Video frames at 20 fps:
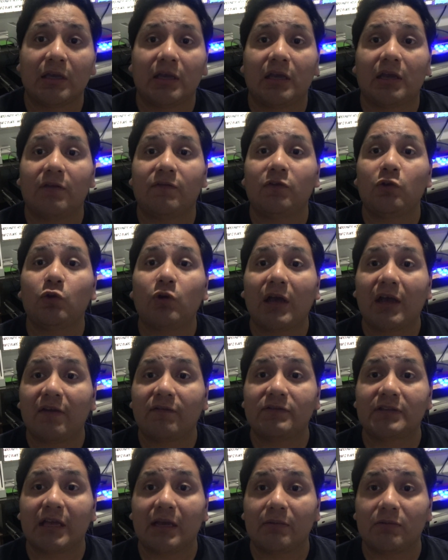if you
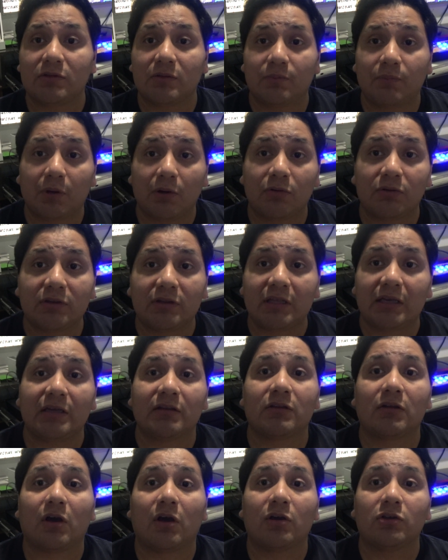have time to post
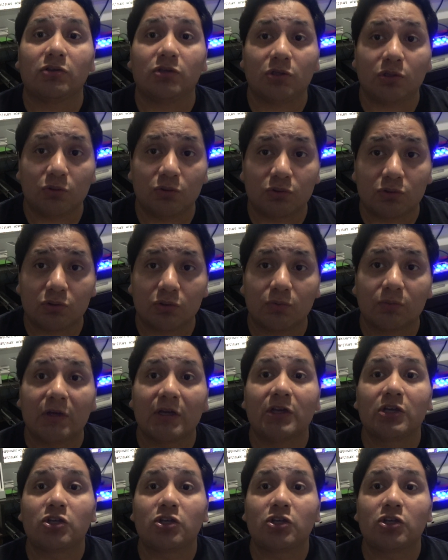things on YouTube,